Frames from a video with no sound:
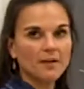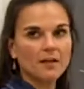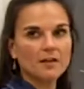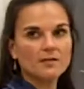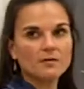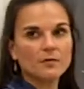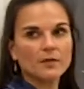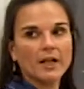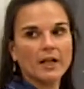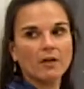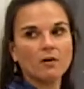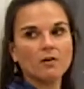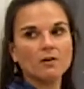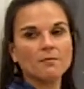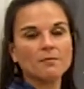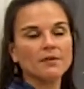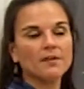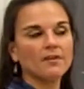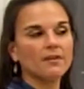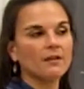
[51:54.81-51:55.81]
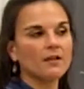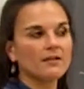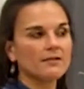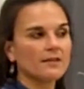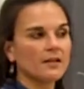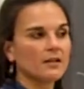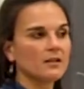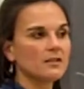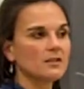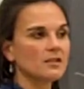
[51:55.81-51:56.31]
because when I go to put
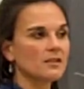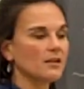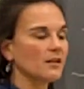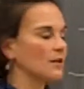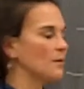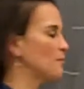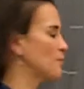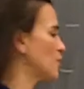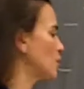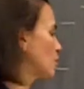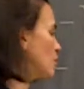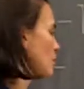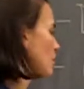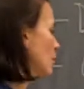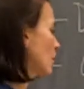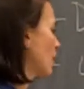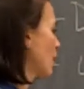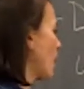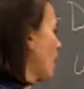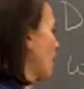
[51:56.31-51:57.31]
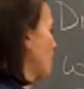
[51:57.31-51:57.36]
things into the computer,